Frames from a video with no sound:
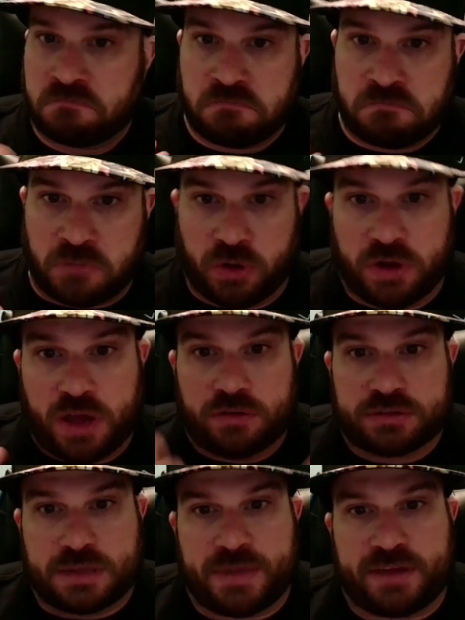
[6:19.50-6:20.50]
Who
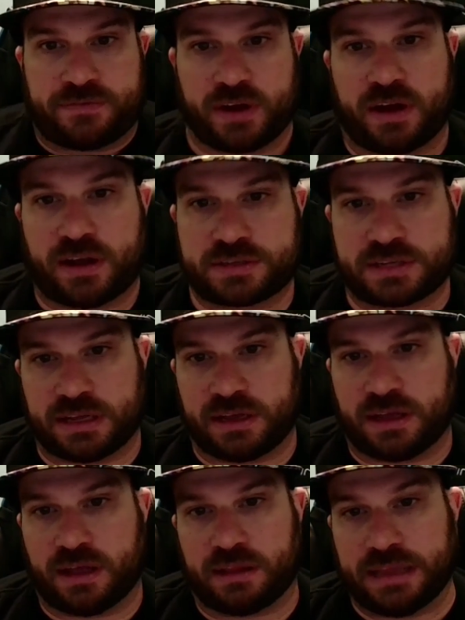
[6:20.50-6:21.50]
knows, I may figure out something
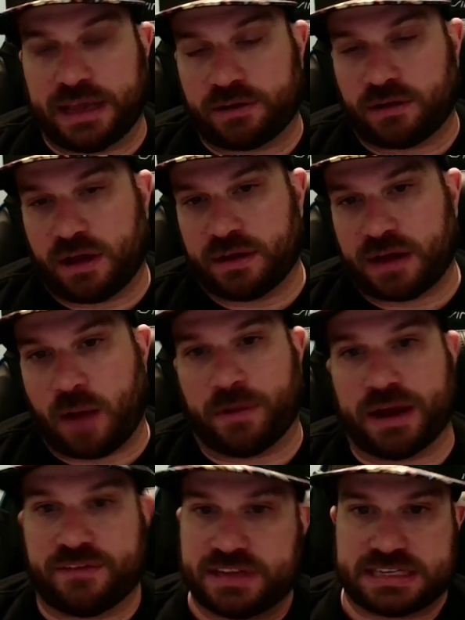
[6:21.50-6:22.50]
later on. I want
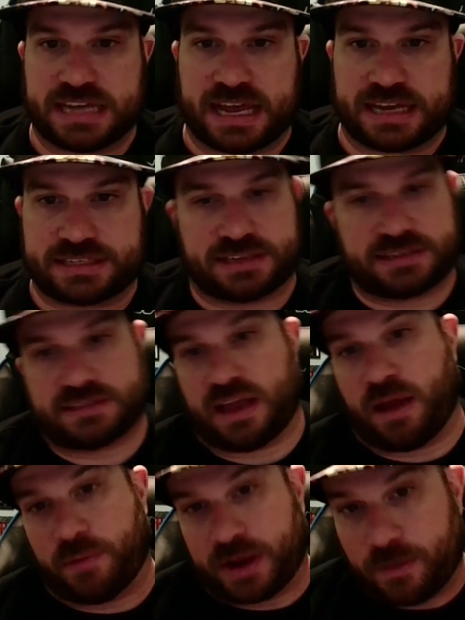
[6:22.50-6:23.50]
to have easy access, I
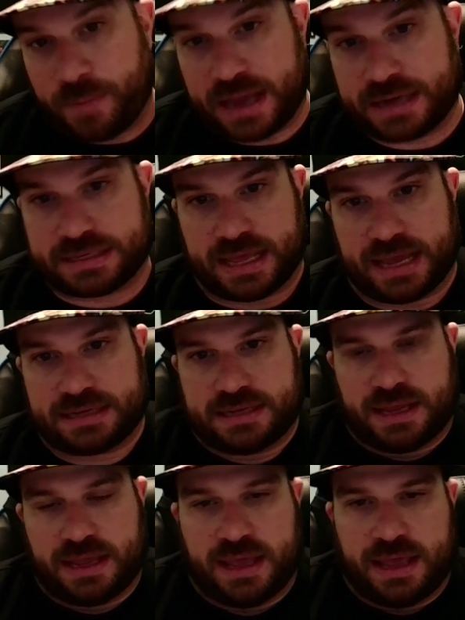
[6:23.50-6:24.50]
want to go back to that.
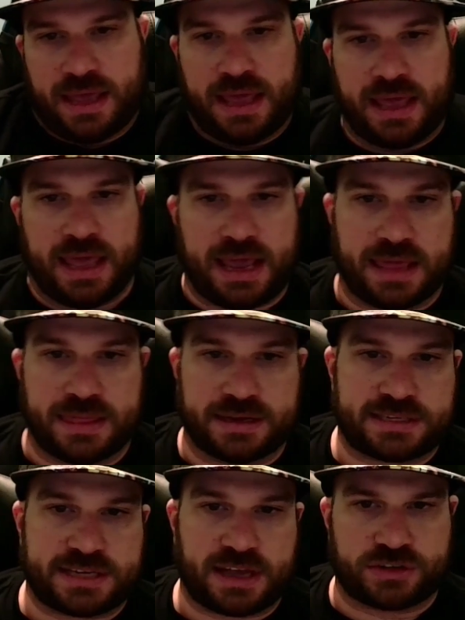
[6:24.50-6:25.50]
And the
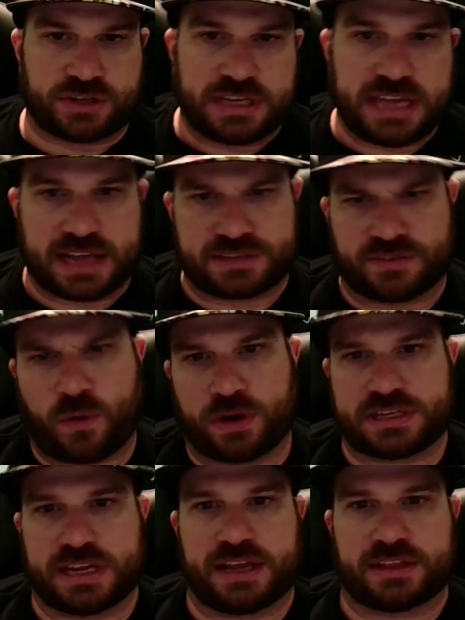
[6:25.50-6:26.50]
nostalgia, yes, of
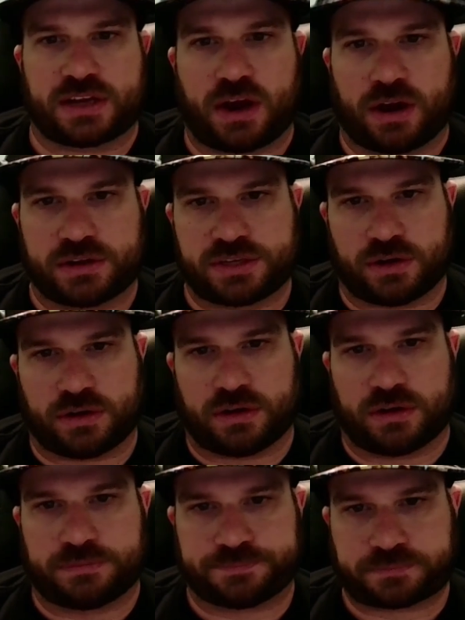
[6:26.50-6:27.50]
course I get the carts that are
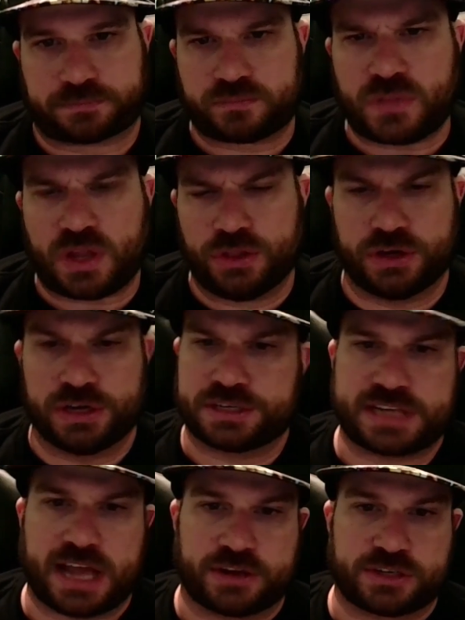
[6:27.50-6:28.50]

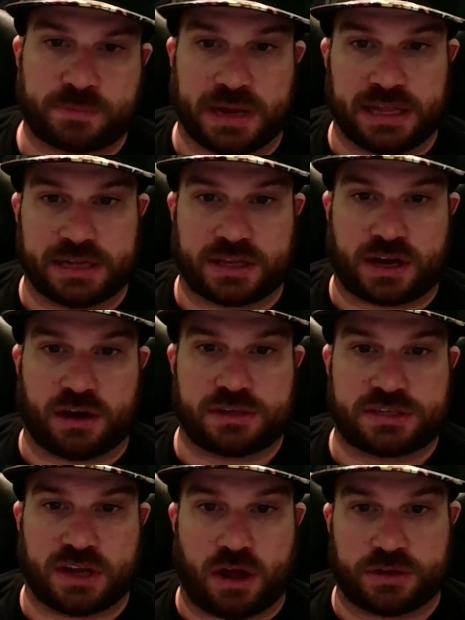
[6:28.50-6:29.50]
nostalgic, but I like the carts
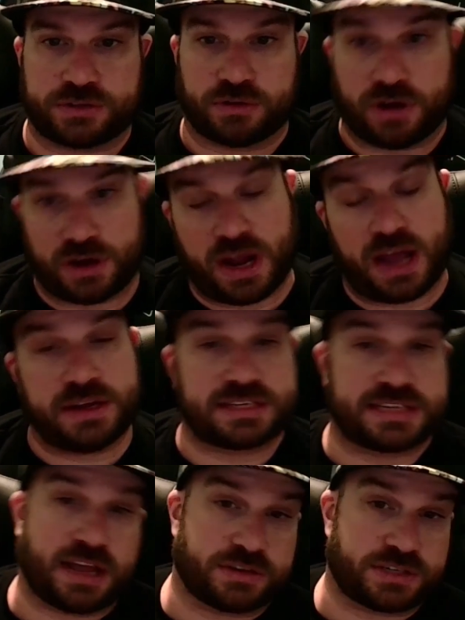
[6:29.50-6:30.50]
that also are
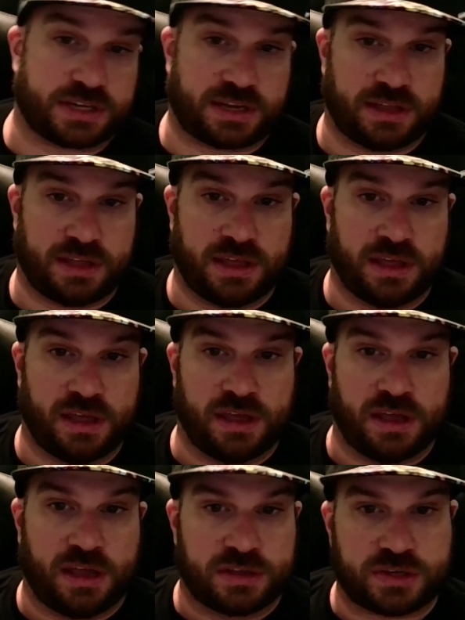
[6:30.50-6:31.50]
non-nostalgic.
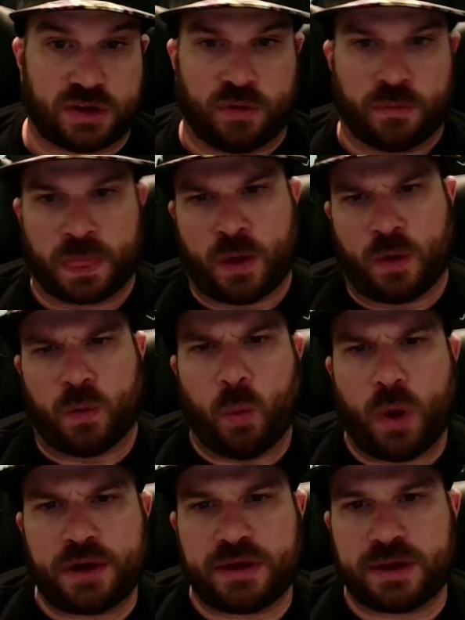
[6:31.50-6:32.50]
So,
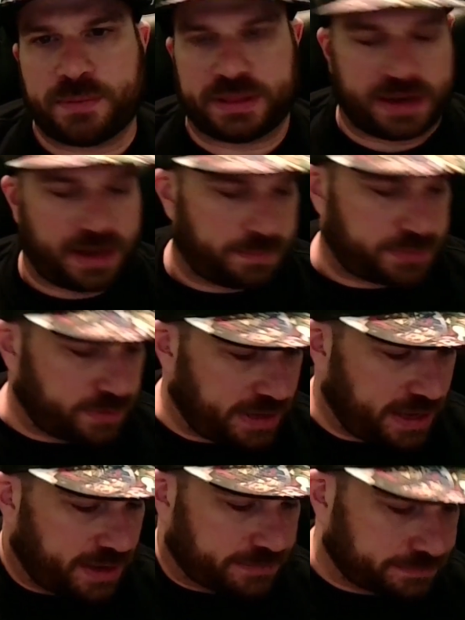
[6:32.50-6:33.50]
why do I bring that up? So
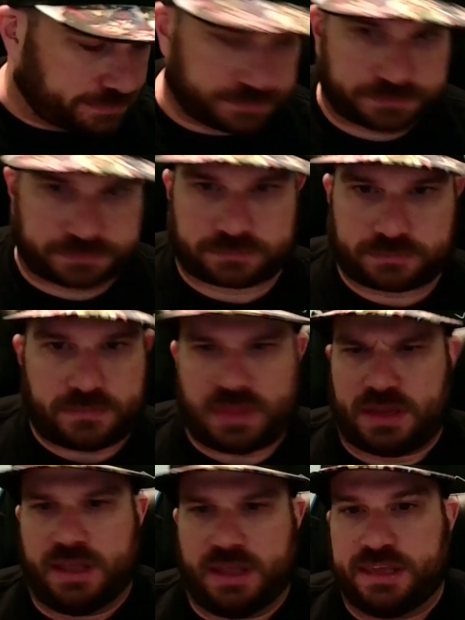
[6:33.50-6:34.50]
again,
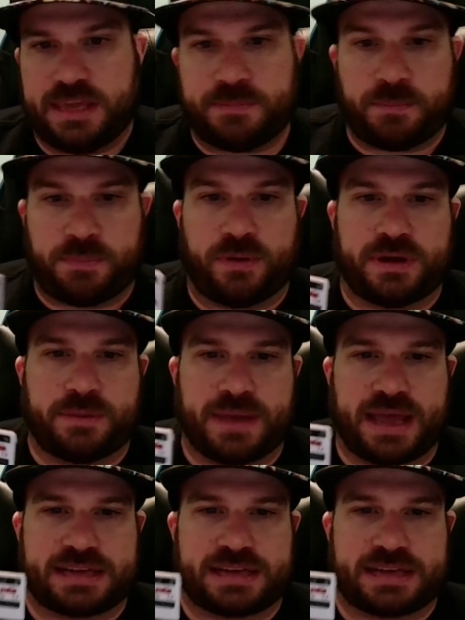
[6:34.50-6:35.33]
keep pointing back